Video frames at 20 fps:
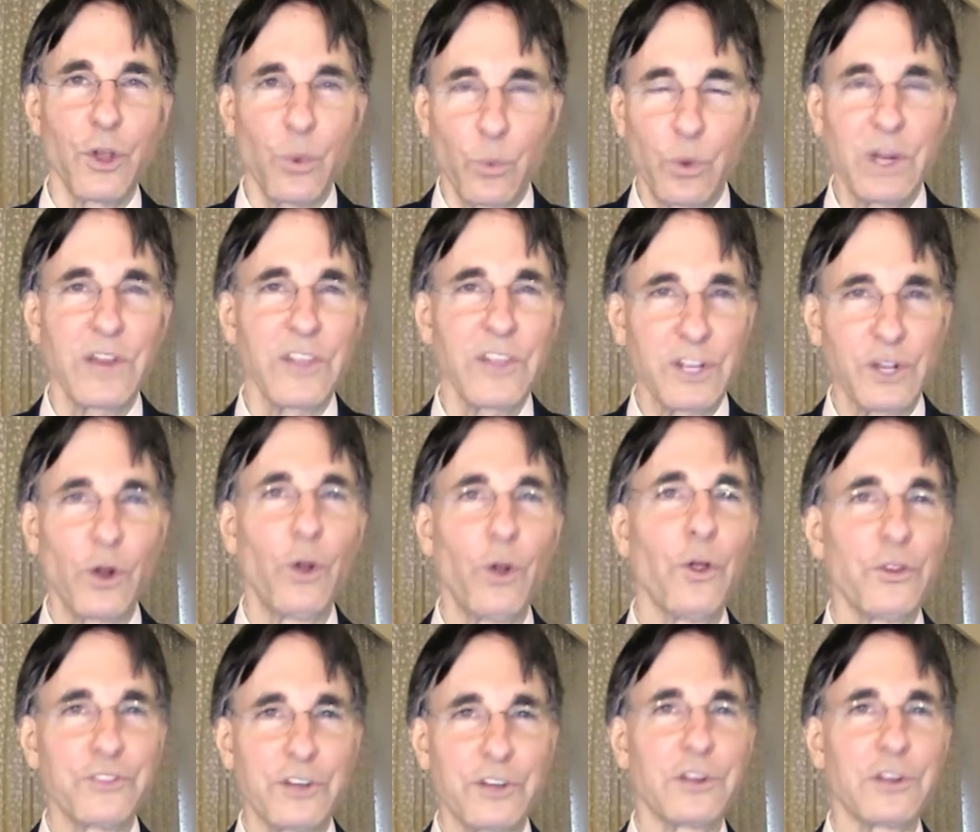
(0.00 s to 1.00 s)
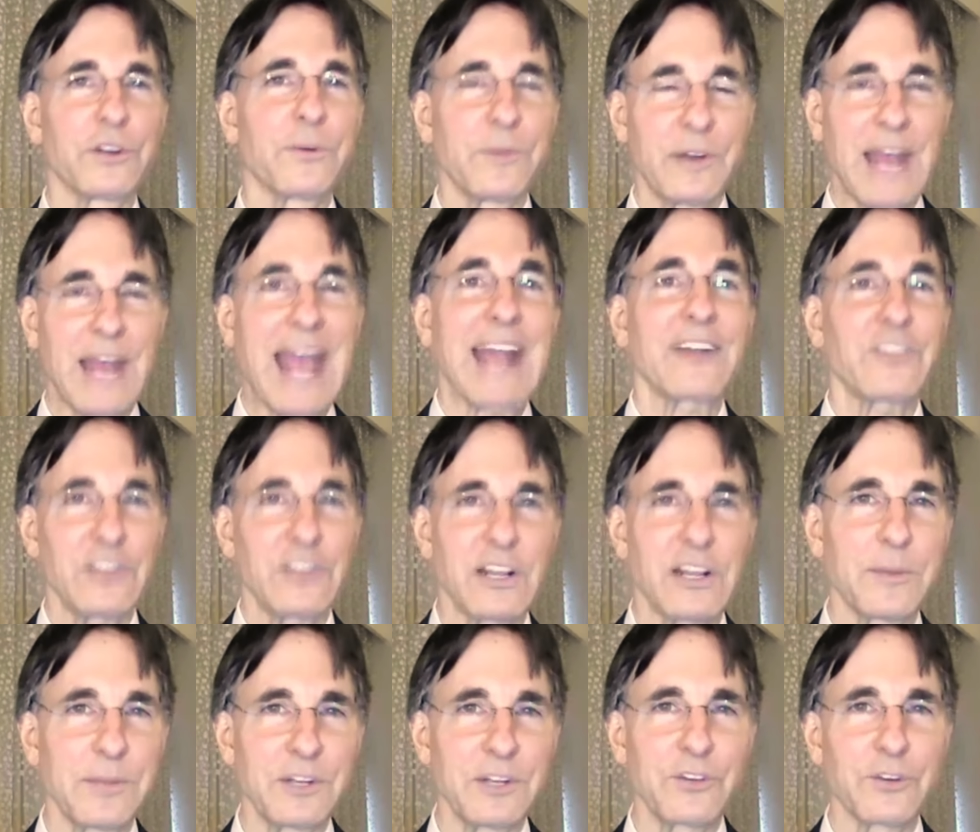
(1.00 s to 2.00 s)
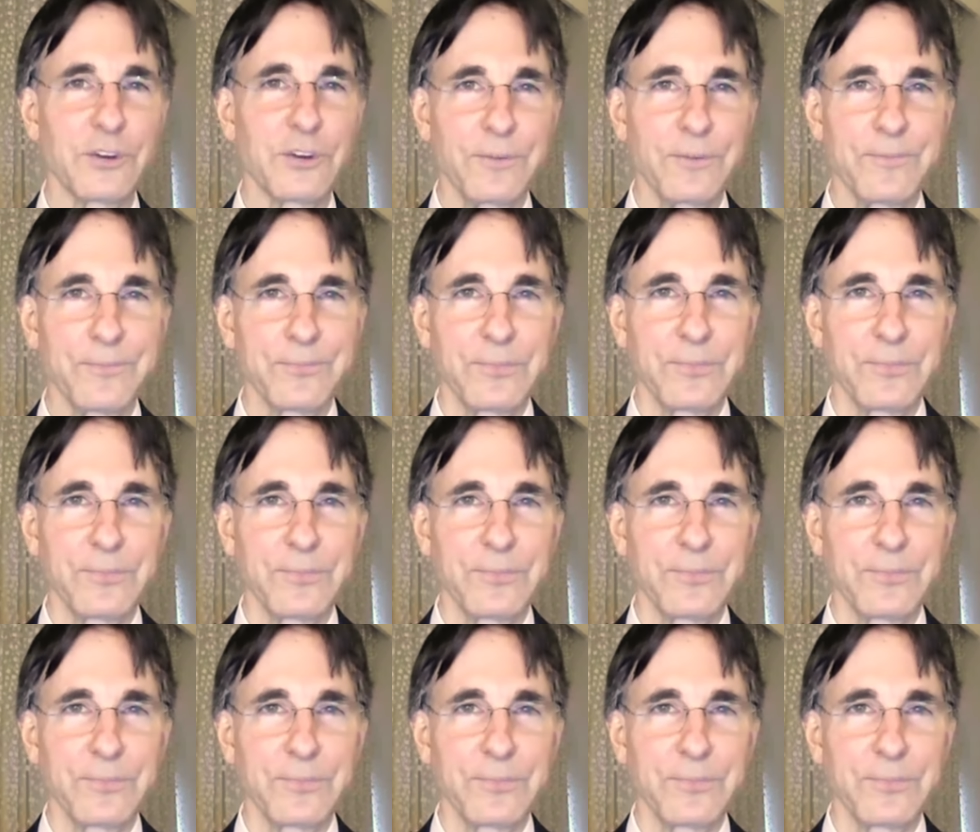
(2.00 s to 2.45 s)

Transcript: What are the goals that are actually coming true?